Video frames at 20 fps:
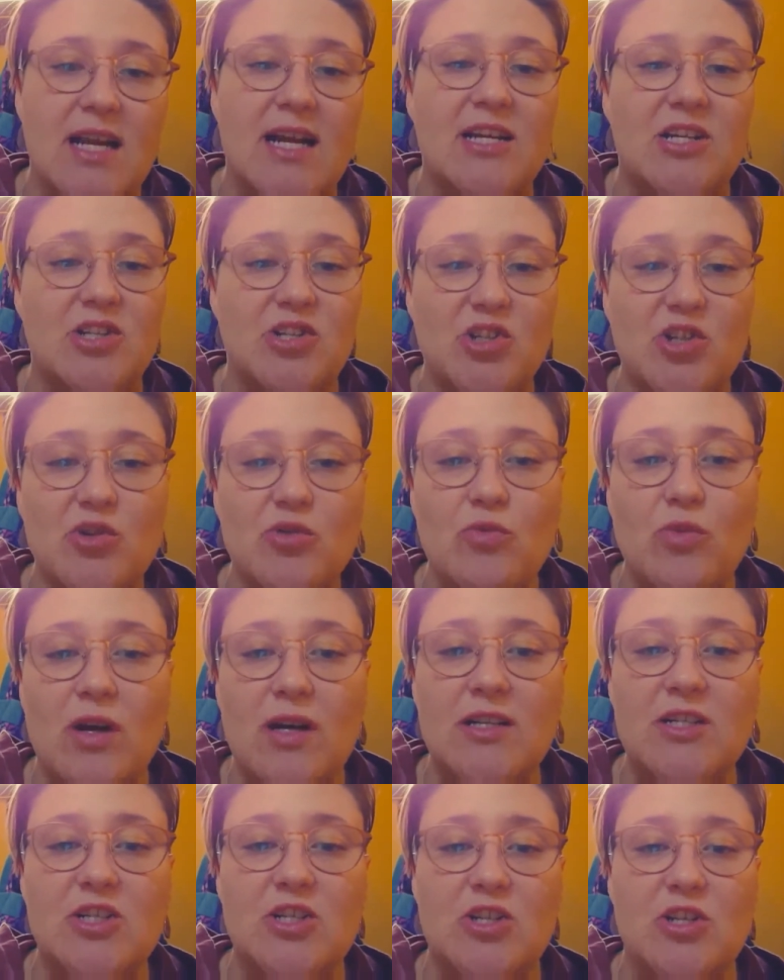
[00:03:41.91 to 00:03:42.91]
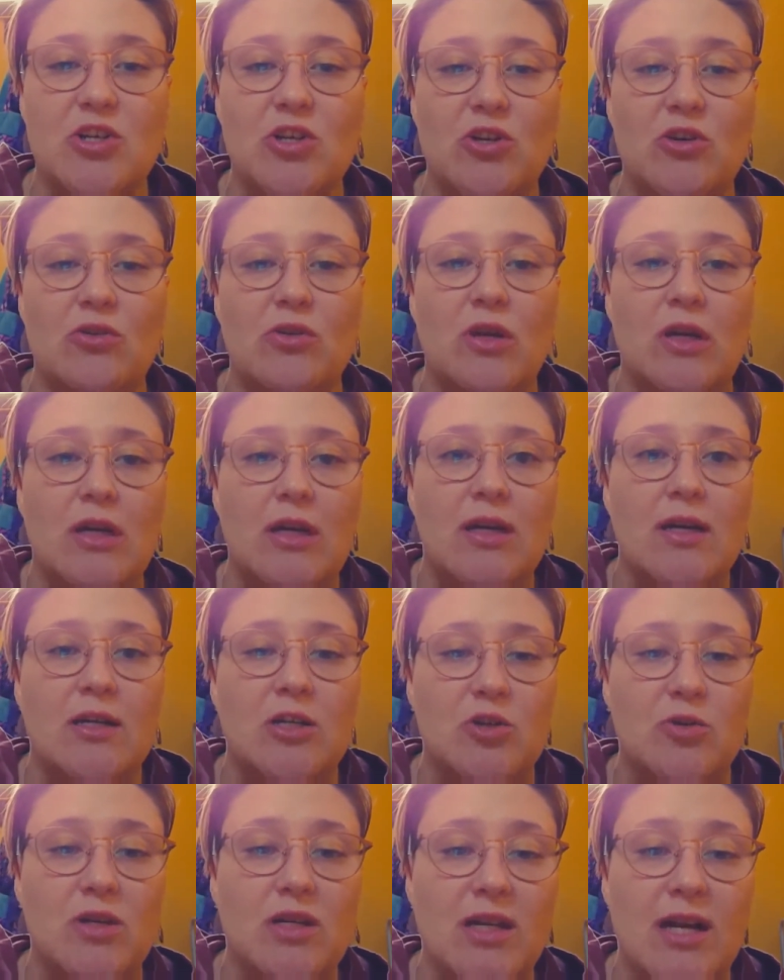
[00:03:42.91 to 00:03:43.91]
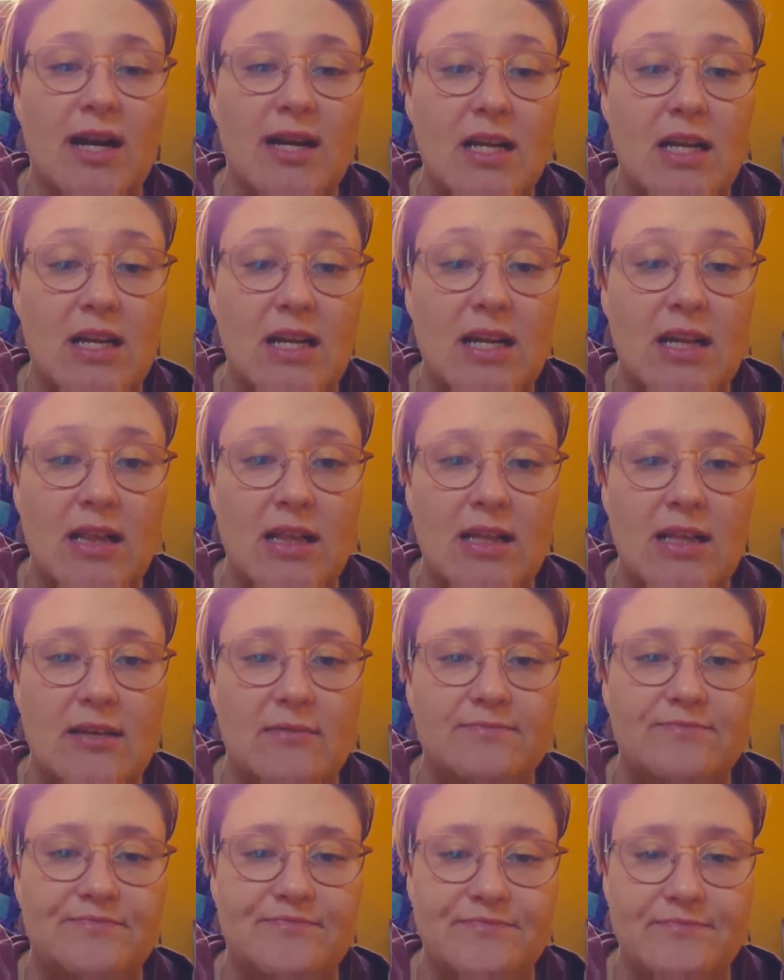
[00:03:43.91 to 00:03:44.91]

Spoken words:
I do want to do it kind of neatly.